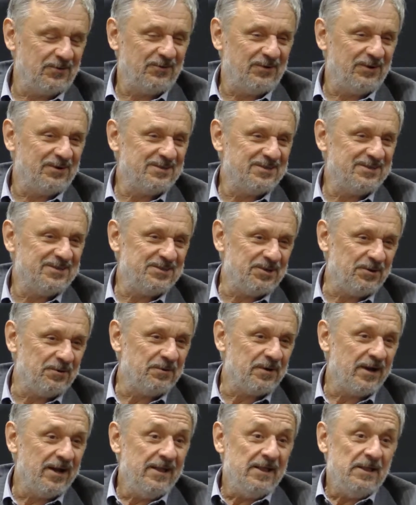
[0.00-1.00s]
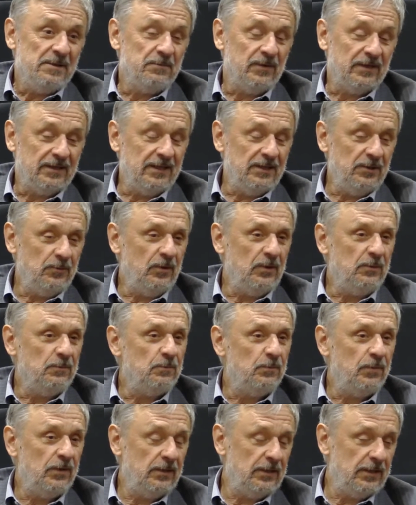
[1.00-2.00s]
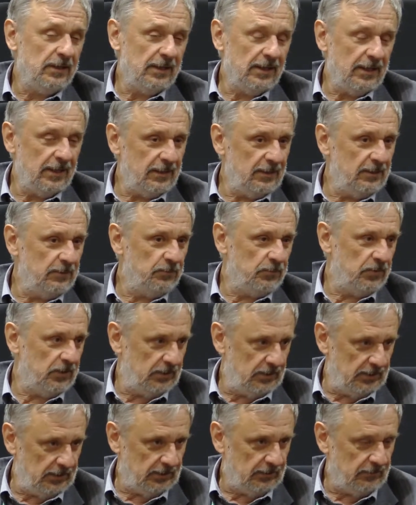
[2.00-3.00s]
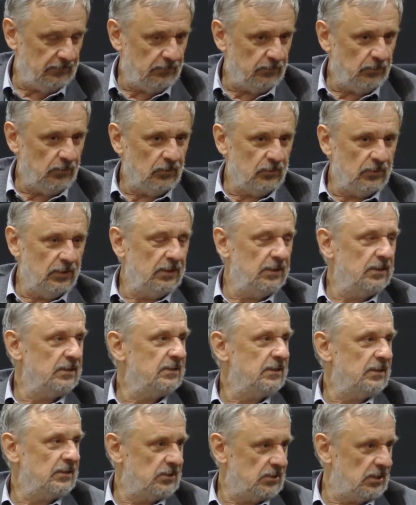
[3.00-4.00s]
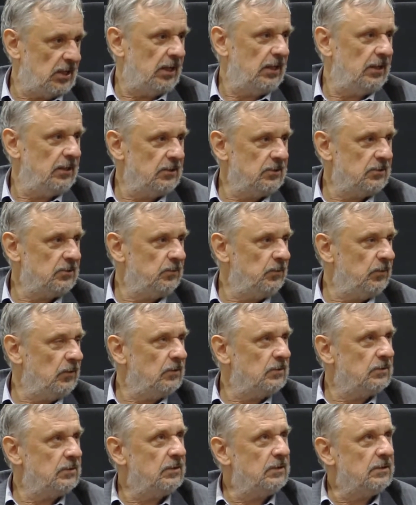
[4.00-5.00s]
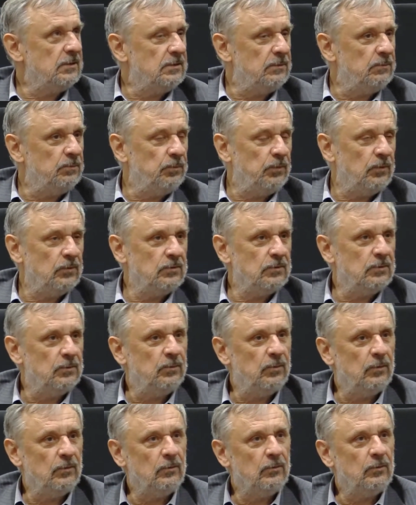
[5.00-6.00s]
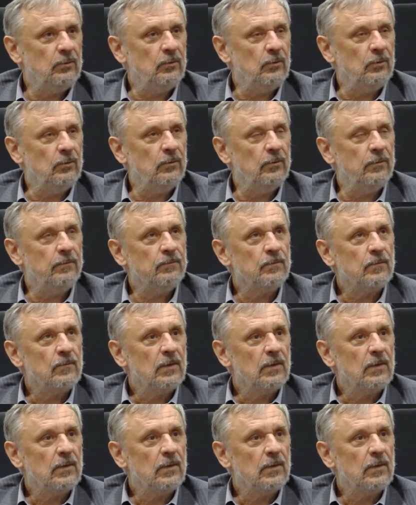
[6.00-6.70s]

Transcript: of course, a joke. But anyway, building any predictive model is a challenge because it is impossible to